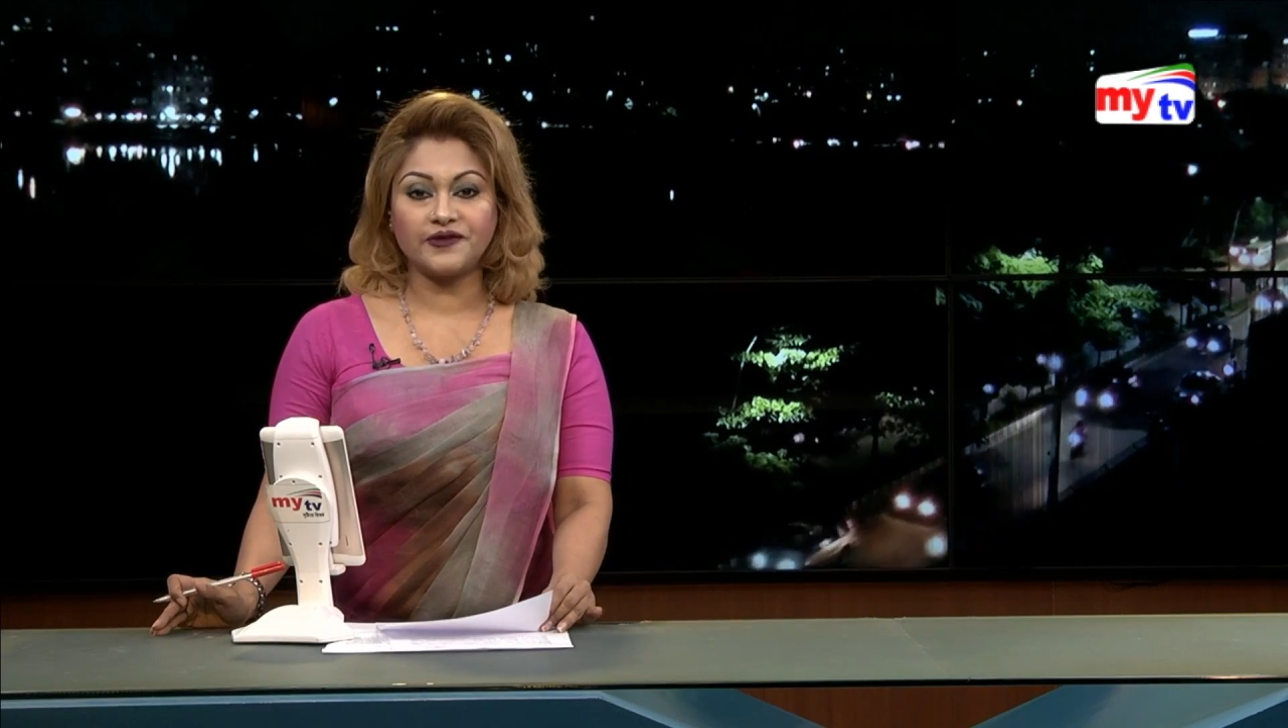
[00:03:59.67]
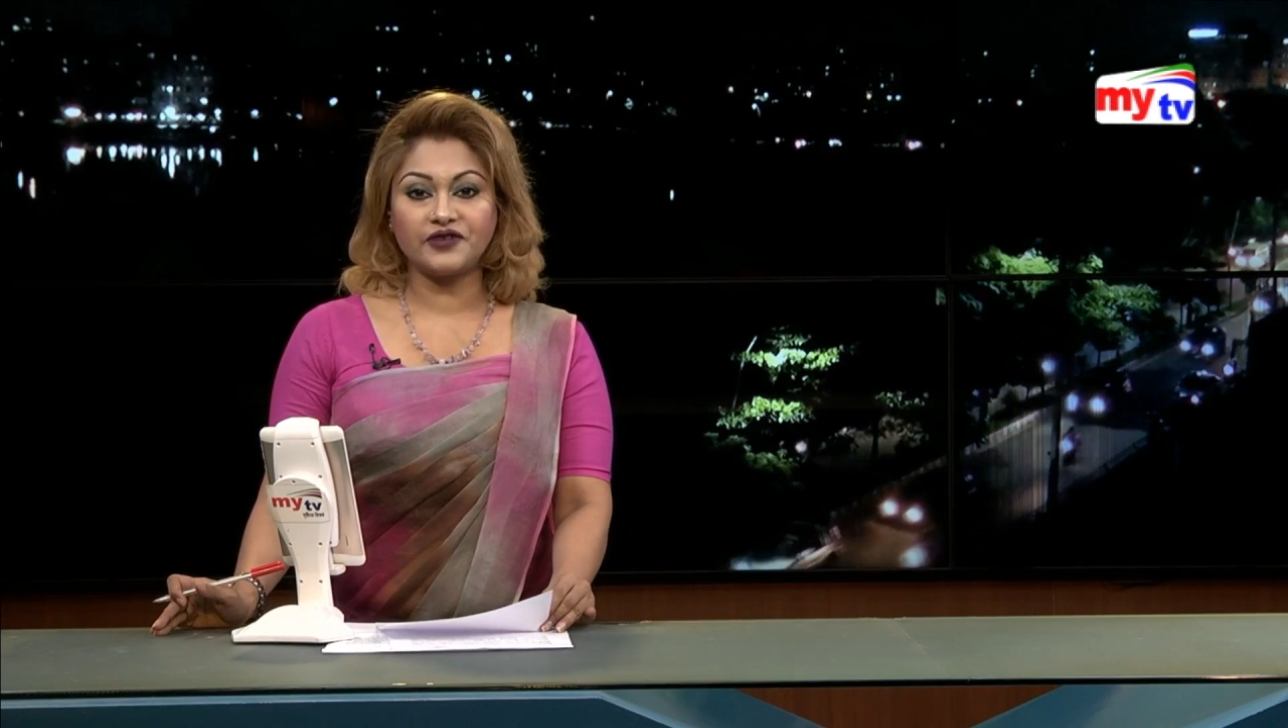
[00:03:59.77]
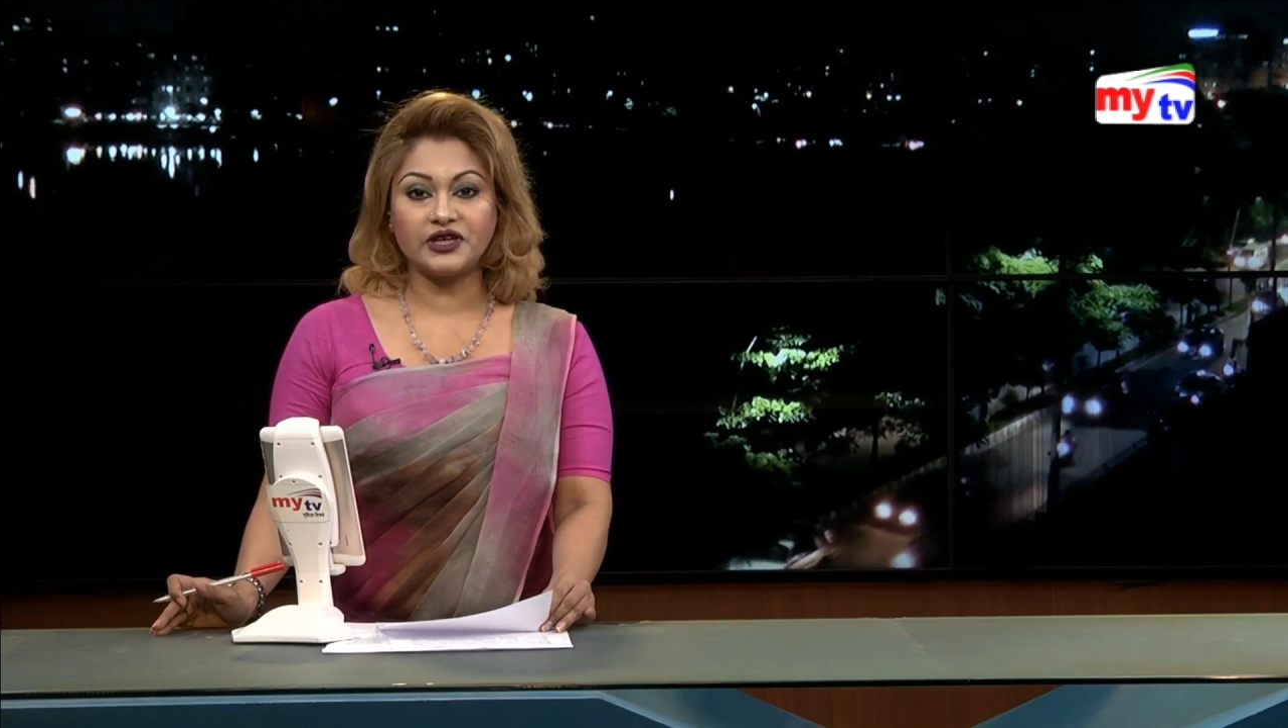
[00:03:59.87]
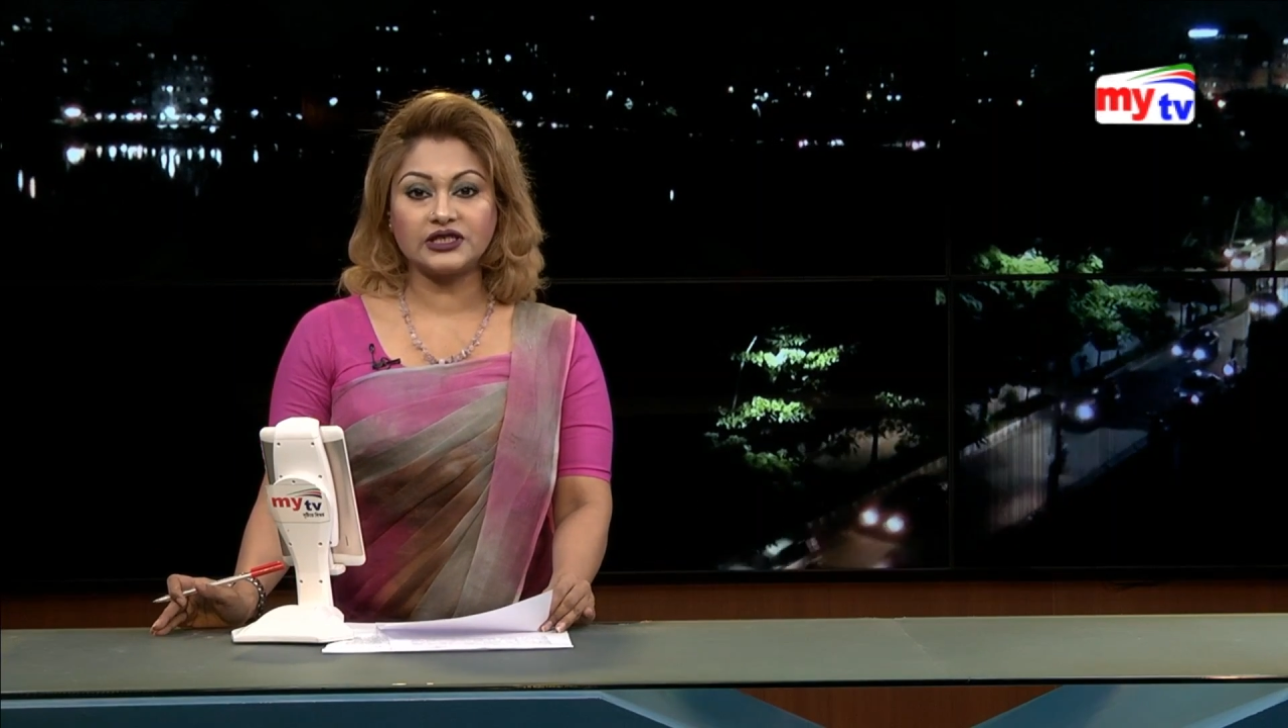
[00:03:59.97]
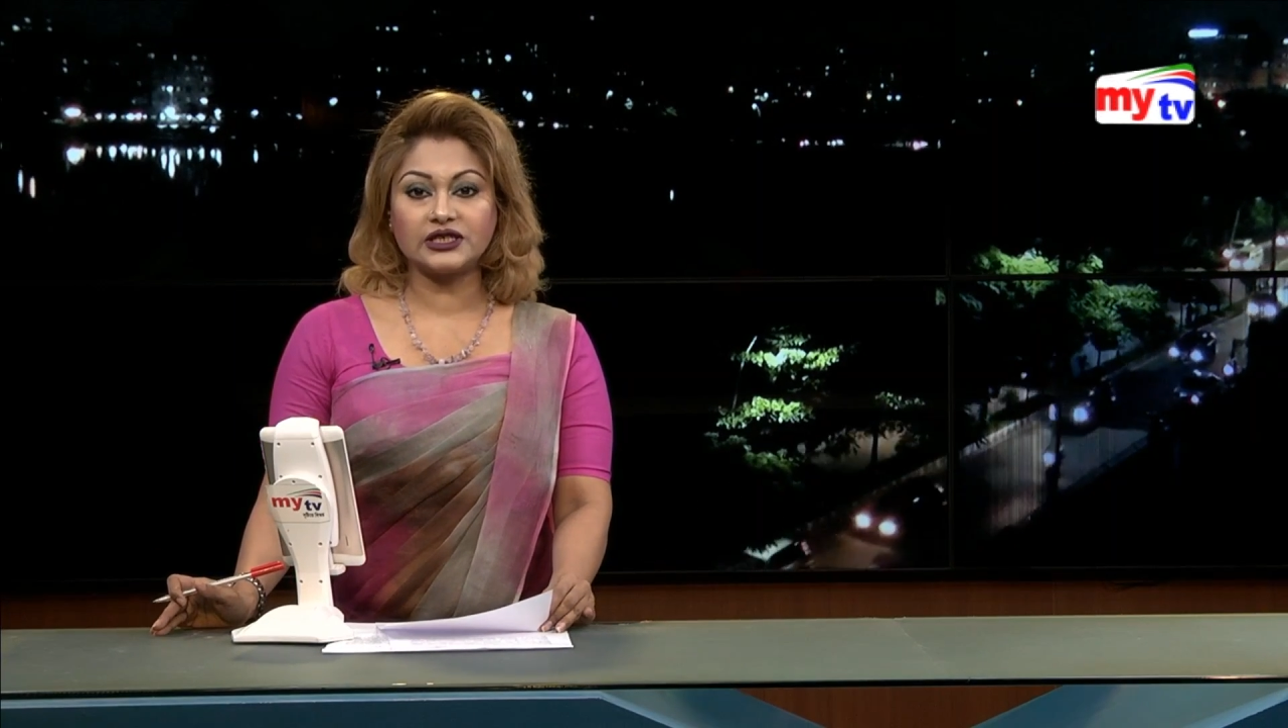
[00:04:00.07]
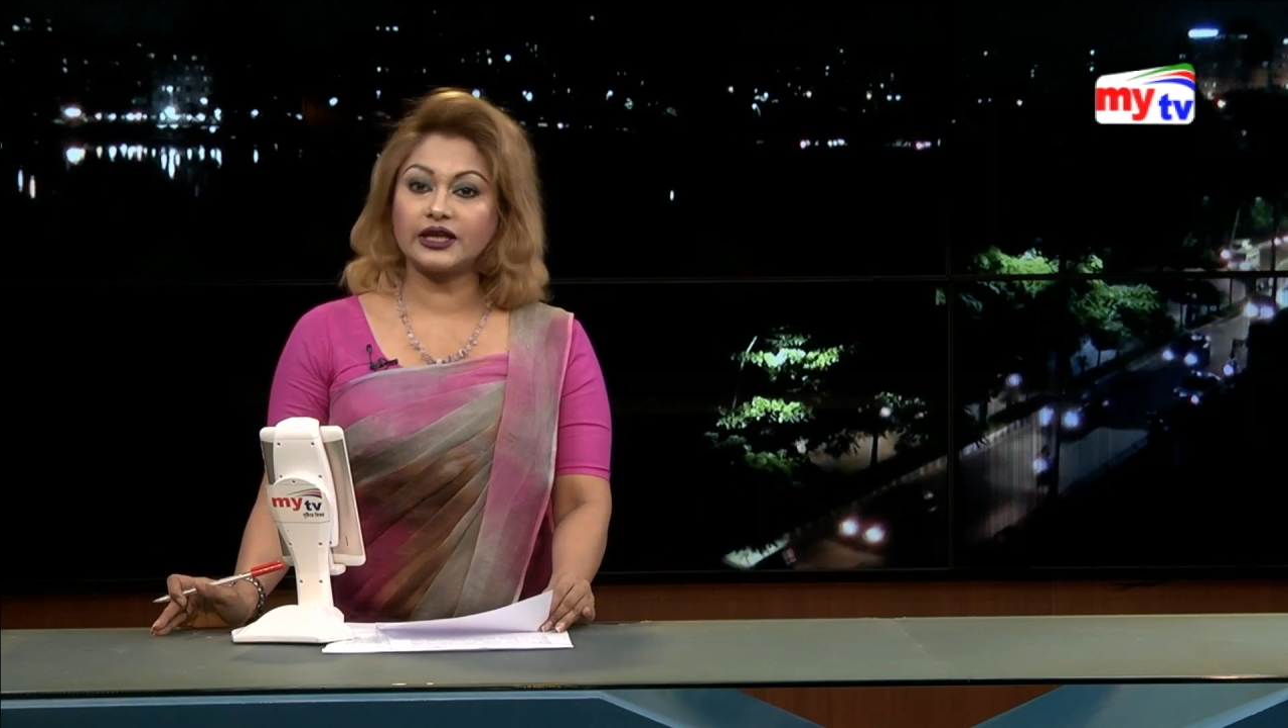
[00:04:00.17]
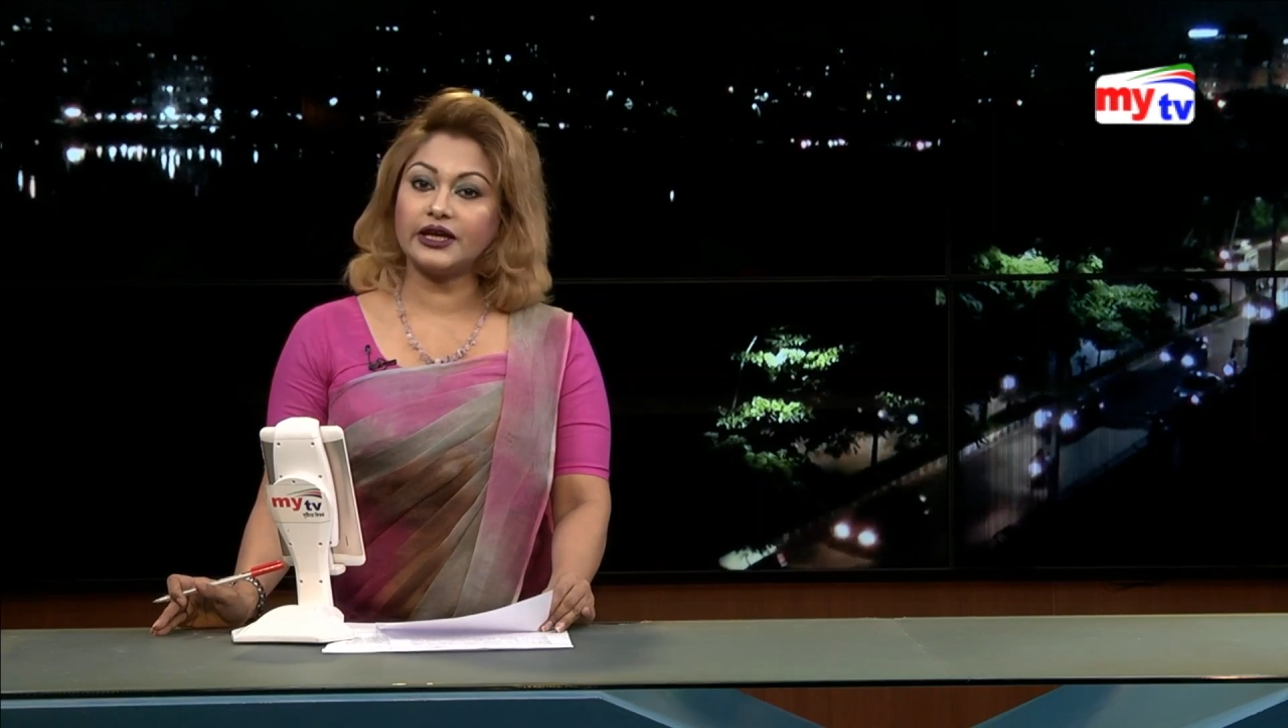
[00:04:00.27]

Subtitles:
1st the